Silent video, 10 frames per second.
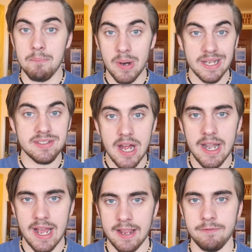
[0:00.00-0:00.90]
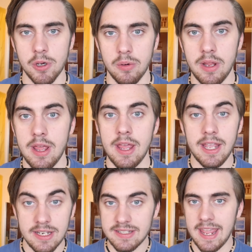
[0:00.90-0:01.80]
But it's not an iPhone.
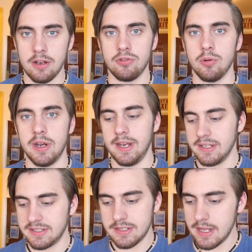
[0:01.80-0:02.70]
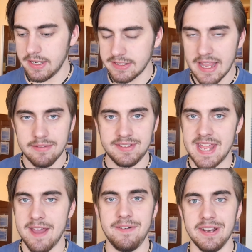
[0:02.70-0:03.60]
It is Android. It is
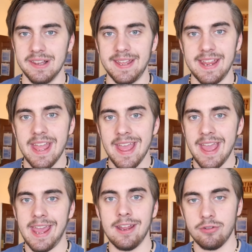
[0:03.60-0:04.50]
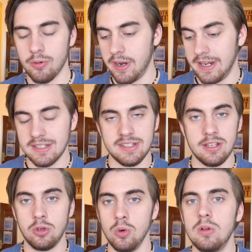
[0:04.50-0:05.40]
definitely Android. It is the
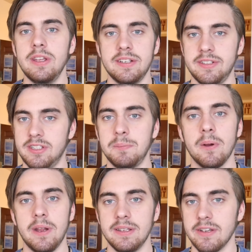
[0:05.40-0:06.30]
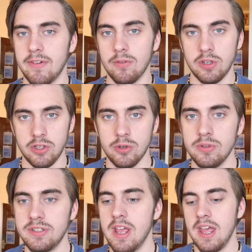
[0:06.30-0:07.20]
googliest experience I've ever
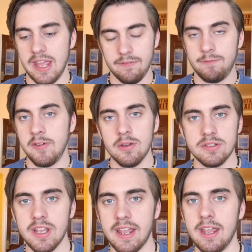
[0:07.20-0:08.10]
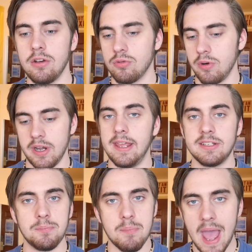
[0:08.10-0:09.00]
used. It feels like Android.
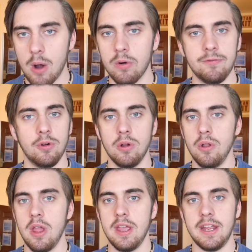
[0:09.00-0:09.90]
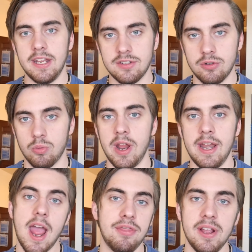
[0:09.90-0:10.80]
It's powerful. It's
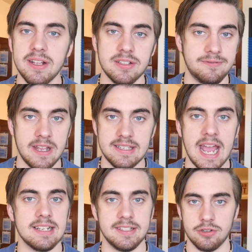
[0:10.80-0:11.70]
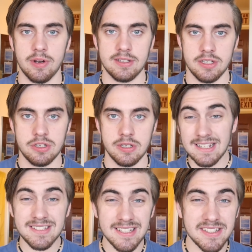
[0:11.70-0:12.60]
great. I think it's a fantastic transition.
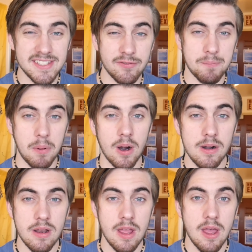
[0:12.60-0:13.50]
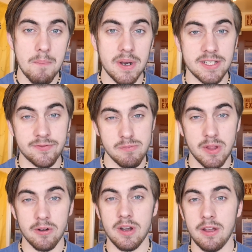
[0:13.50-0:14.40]
It sets itself apart, but it's
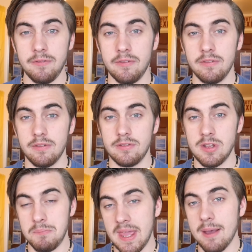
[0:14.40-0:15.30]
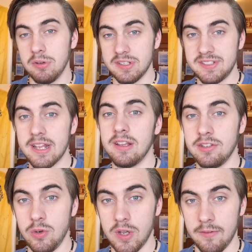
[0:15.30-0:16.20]
familiar enough to be able to settle
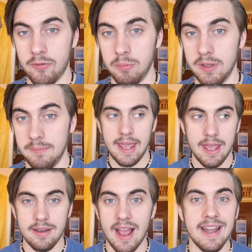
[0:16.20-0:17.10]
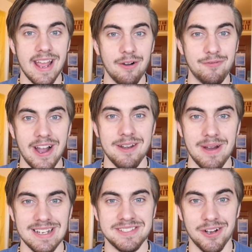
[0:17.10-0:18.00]
into comfortably. And I now find
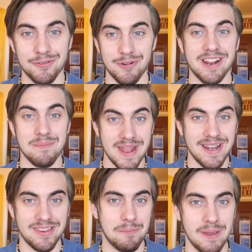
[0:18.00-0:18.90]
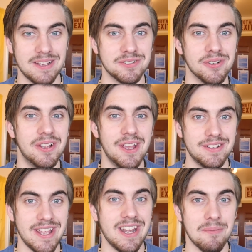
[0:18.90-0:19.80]
myself recommending the Pixel
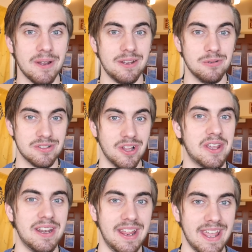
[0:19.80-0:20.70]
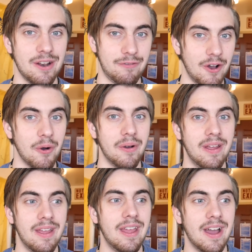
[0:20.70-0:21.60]
to anybody who's looking to get a phone.
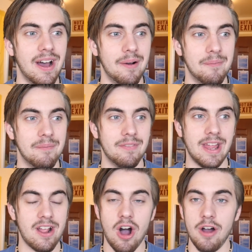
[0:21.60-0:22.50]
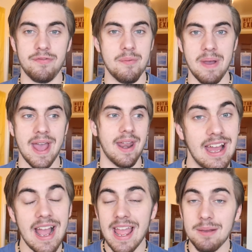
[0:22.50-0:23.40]
Like off the bat.
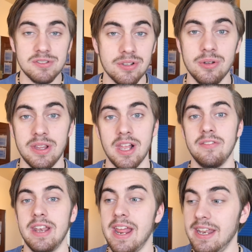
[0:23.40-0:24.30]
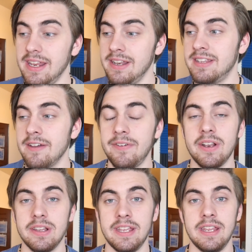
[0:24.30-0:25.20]
I absolutely love it, and it
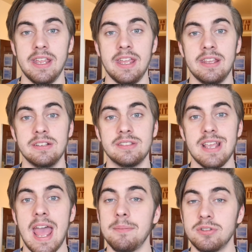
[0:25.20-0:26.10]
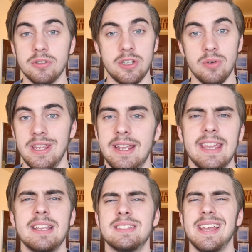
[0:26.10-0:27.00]
definitely is absolutely unique.
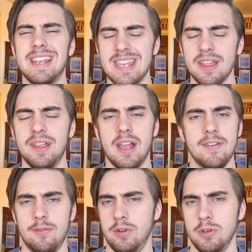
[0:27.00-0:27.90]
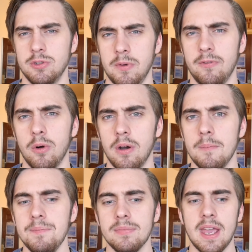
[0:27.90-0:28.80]
It is like nothing I've ever used before,
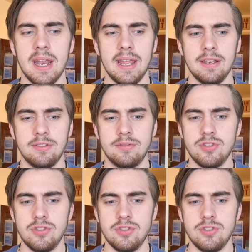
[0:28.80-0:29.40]
and I